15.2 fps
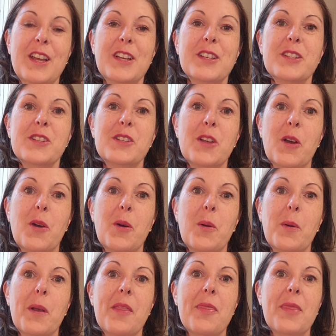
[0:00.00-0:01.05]

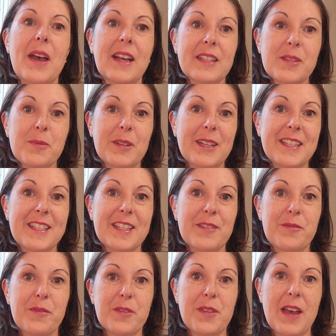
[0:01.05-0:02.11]
So that's what I did
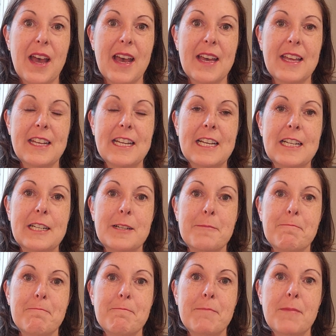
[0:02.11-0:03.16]
for that.
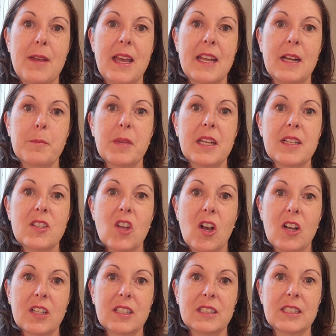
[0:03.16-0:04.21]
And I'm going to
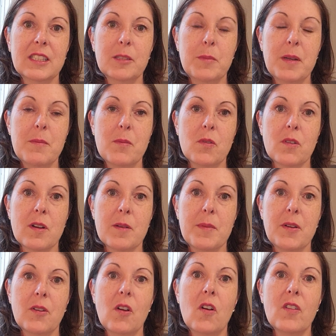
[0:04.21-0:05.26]
talk a little bit more
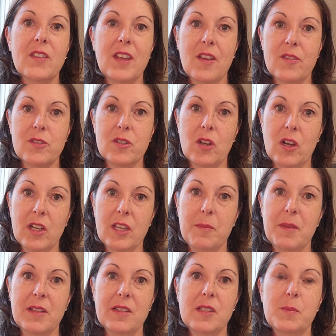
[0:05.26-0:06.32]
about all the other
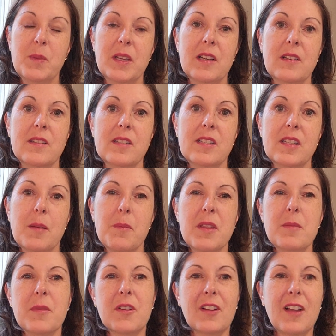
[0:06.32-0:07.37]
documents because some of
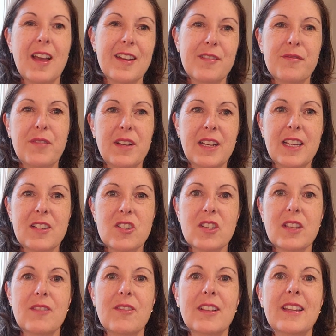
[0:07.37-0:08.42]
them are kind of
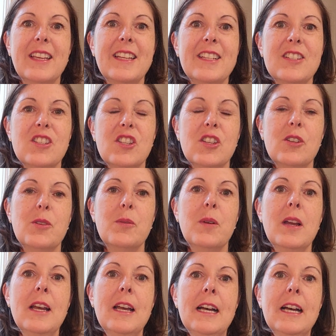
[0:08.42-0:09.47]
financially related too.
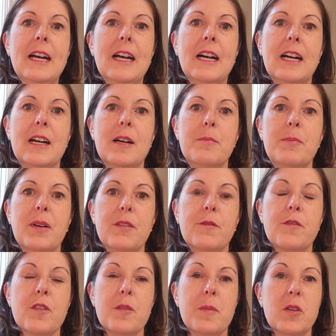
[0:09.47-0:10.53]
But
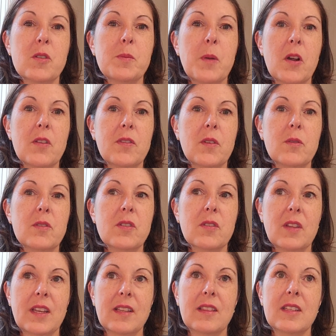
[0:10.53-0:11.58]
for the most part, those are
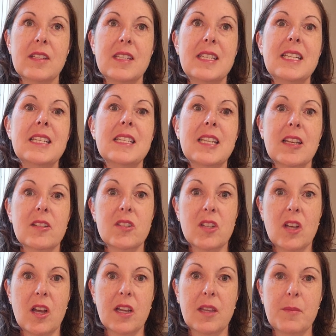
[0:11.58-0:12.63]
like the detailed
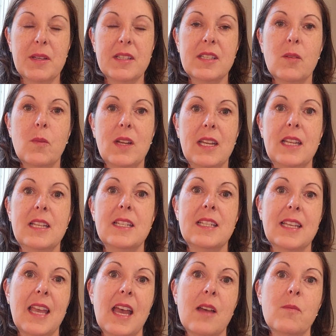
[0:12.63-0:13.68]
documents that we needed to
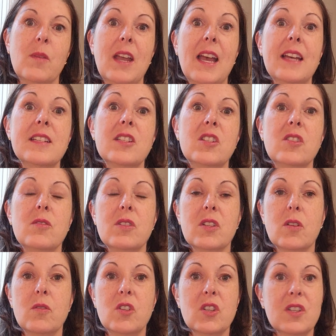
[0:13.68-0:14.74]
get. And we had to do
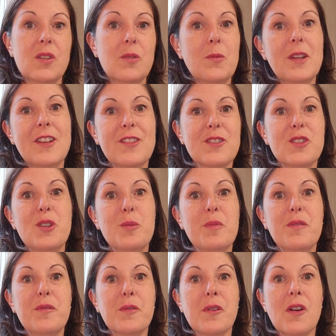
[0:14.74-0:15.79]
so just a week or two
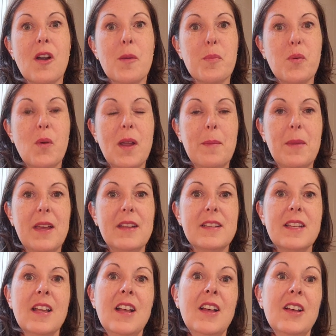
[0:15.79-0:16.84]
before our appointment.
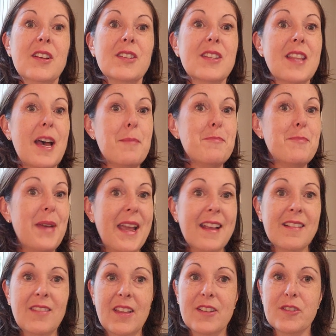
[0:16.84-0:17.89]
So that
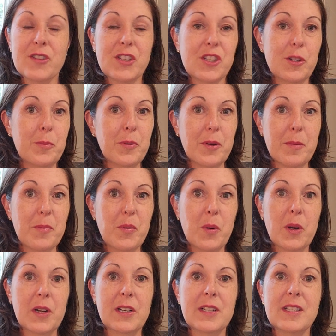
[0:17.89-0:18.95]
bank letter is super
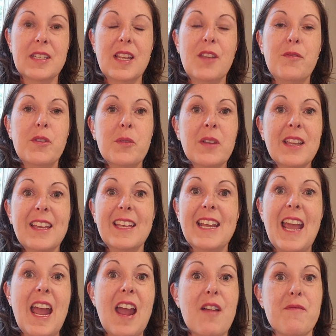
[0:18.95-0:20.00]
important. If you can
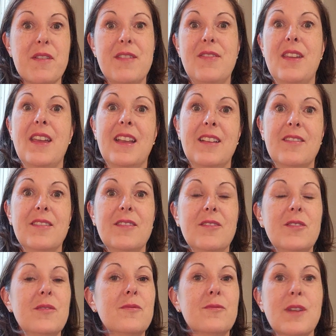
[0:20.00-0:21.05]
get everything
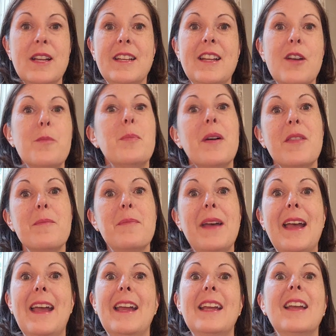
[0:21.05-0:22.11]
written out by the
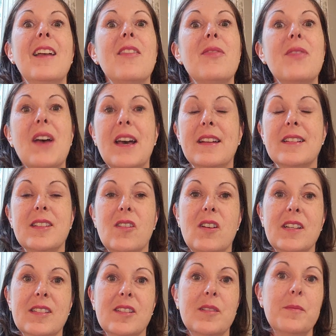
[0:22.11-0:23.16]
bank, that is
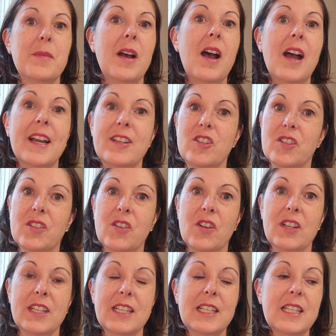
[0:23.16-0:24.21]
awesome. I just
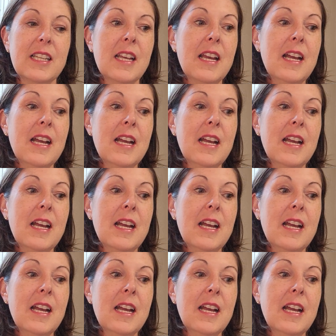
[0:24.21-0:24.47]
couldn't.